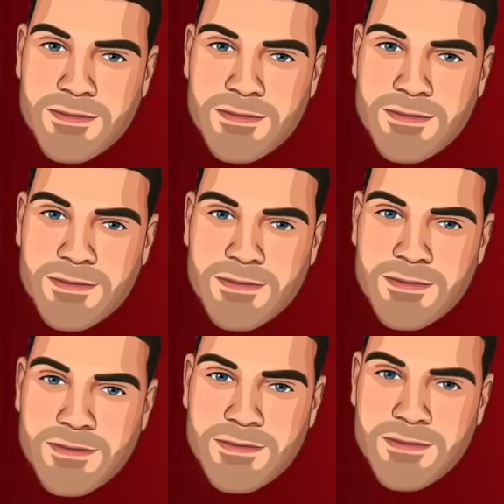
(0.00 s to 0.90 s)

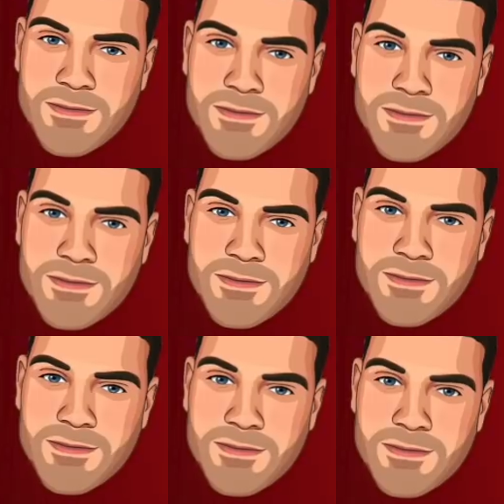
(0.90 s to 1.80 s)

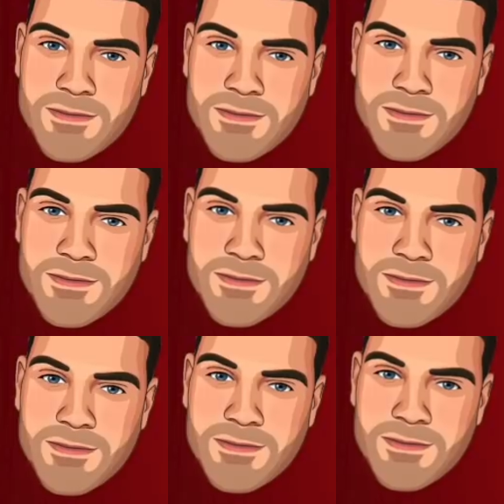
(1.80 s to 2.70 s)

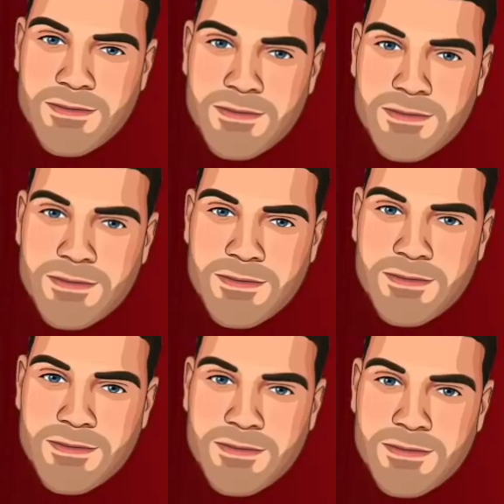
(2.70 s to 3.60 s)

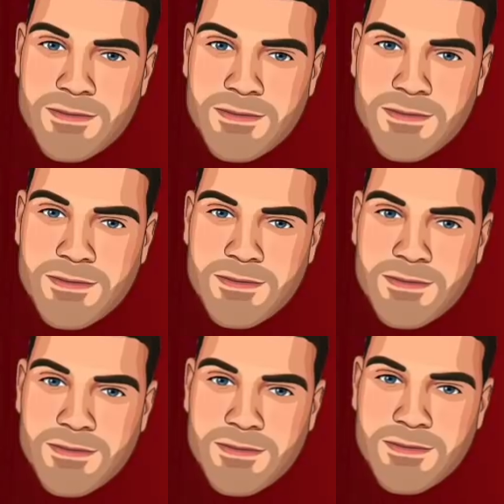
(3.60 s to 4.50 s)

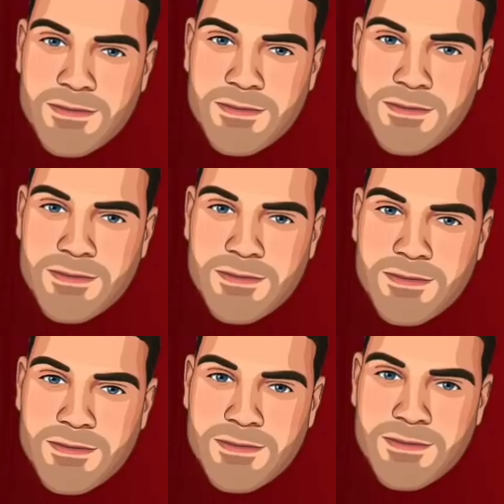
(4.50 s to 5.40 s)

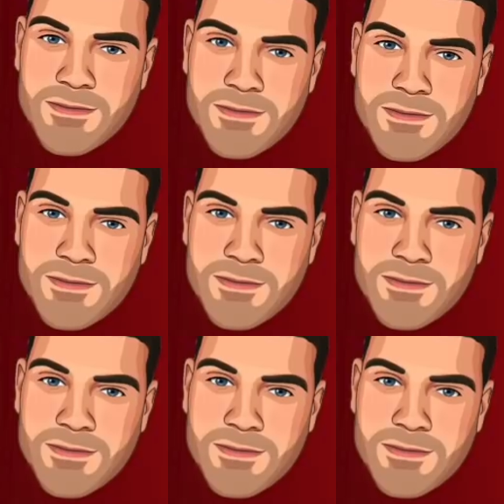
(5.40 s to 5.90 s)
No words are spoken by the person on screen.